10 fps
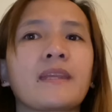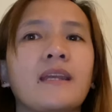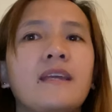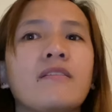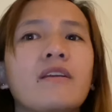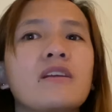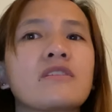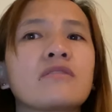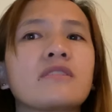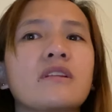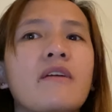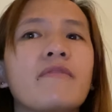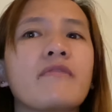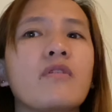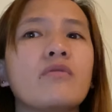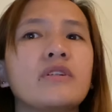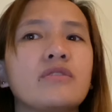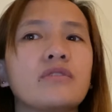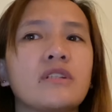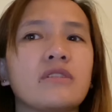Education staff owe a
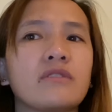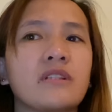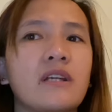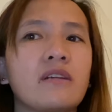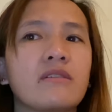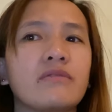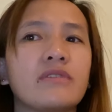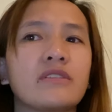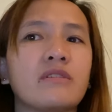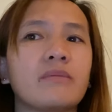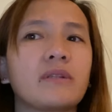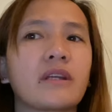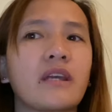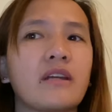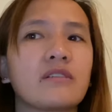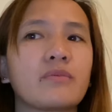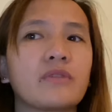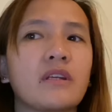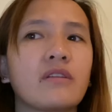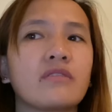duty to take a reasonable care to
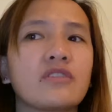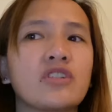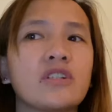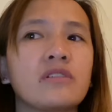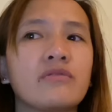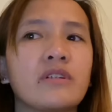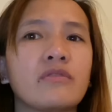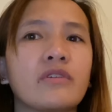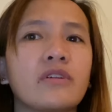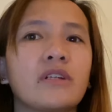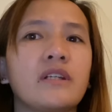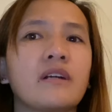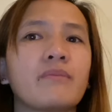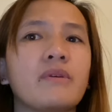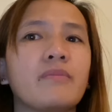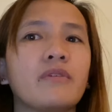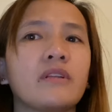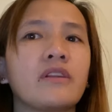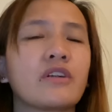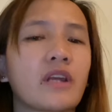protect those children or young people
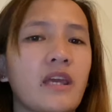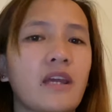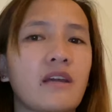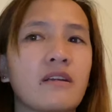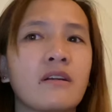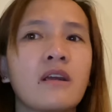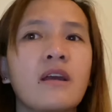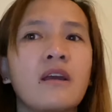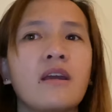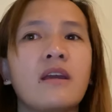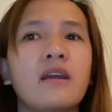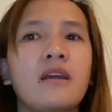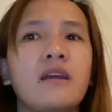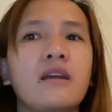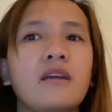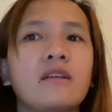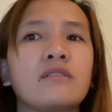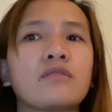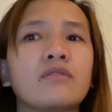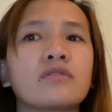in their care
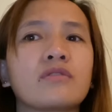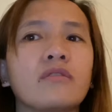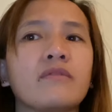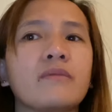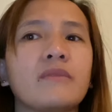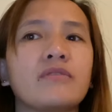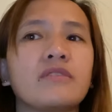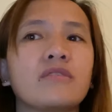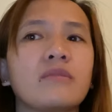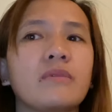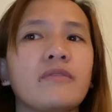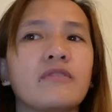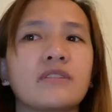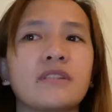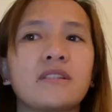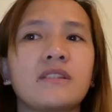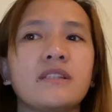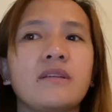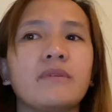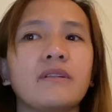and control from the reasonably
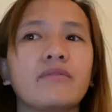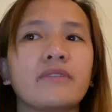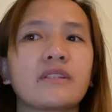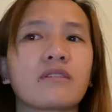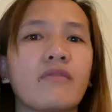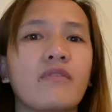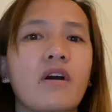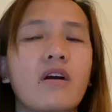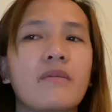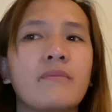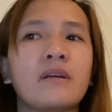foreseeable risk of harm.